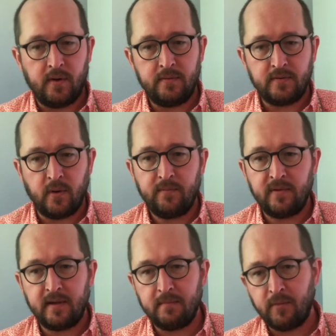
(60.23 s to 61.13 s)
So
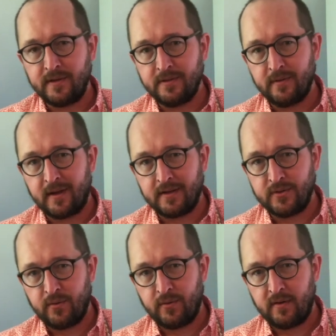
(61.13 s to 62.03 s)
hopefully it brings you a lot of
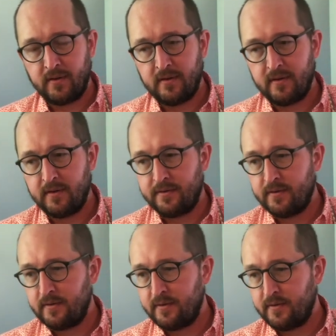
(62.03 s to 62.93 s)
joy.
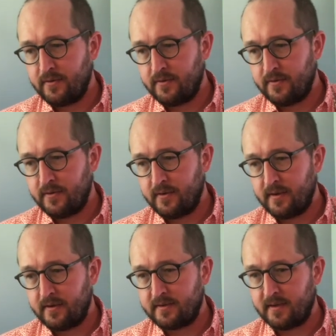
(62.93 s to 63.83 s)

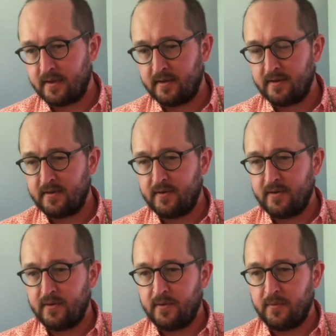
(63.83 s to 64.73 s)
It's
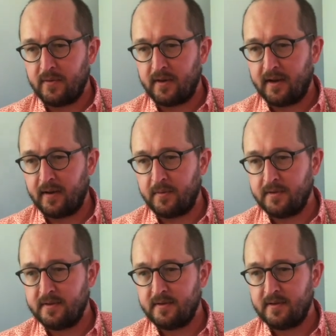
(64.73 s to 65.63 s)
one that I
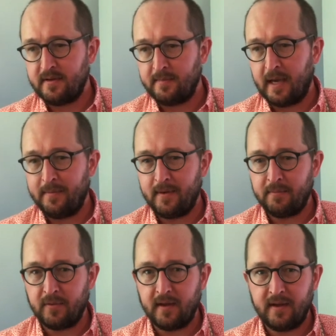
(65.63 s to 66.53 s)
always am happy to
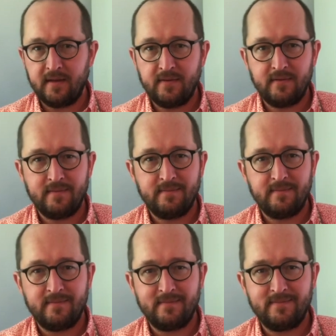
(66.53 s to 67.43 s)
play.
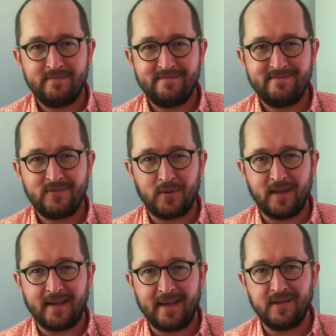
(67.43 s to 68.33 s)
Sort of
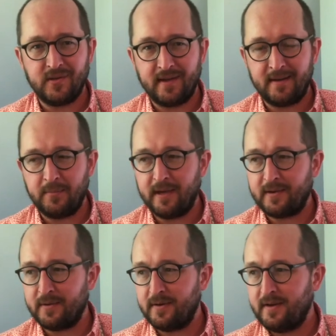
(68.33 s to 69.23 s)
like Angelina
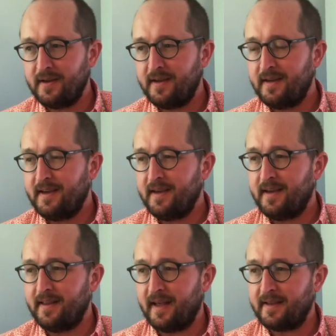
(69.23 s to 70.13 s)
Baker
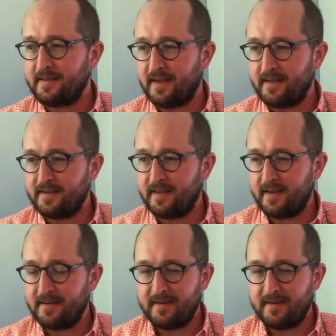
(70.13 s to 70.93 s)
in that sense that